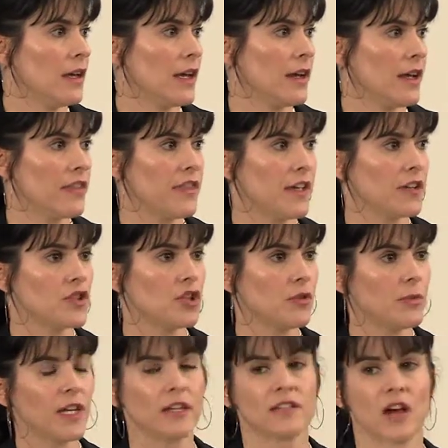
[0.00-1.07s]
And I think too
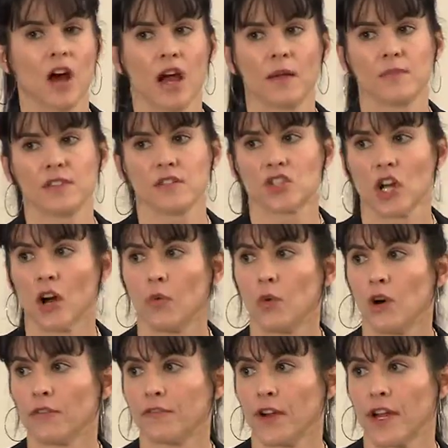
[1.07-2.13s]
many times in child
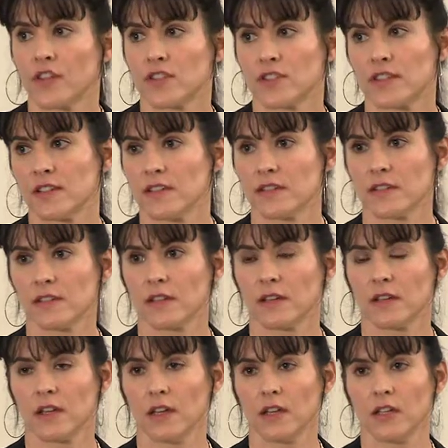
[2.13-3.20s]
welfare agencies,
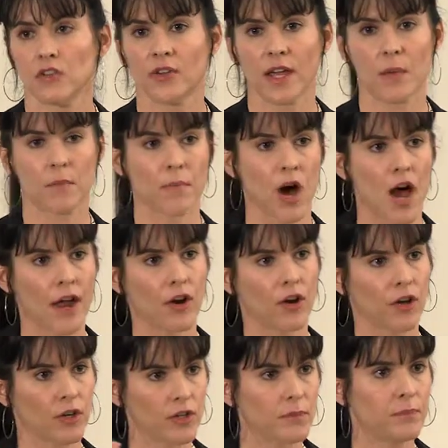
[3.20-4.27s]
you get
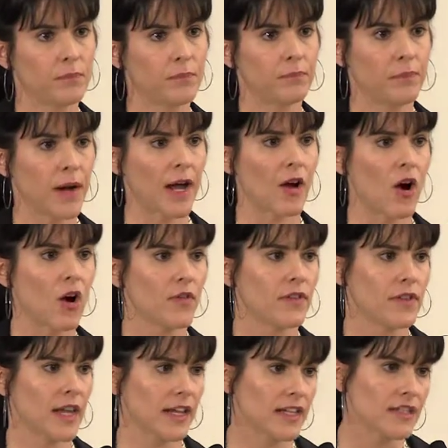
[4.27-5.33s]
mired by all the
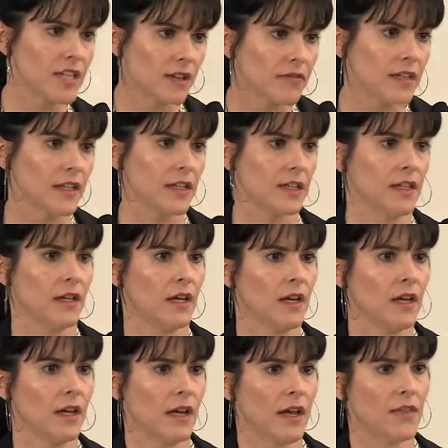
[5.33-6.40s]
negativity
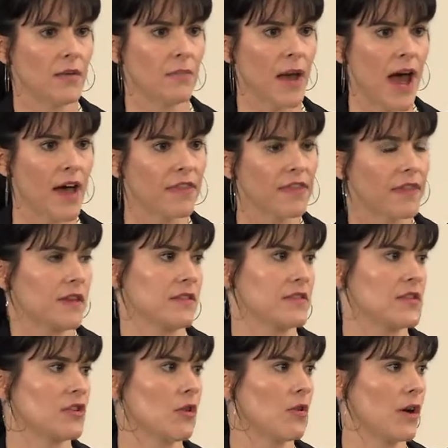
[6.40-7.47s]
and the bad
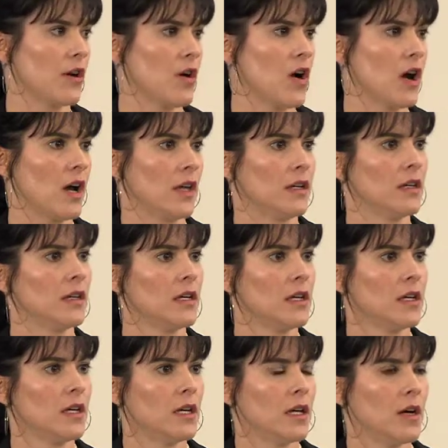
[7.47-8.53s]
things going on.
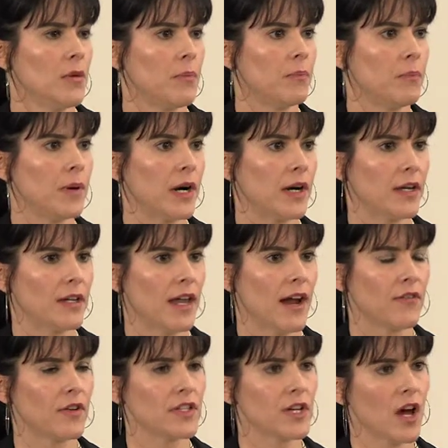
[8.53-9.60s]
But
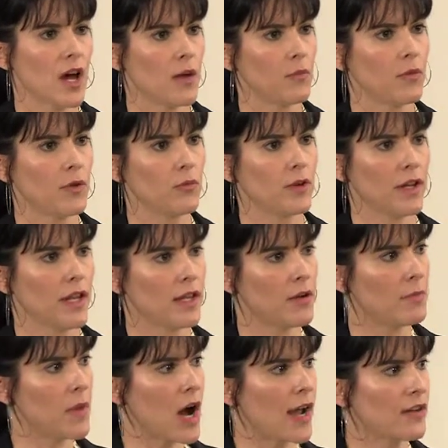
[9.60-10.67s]
every time we would hit a
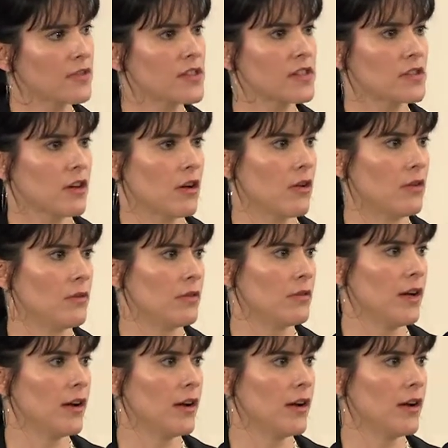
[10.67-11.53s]
milestone,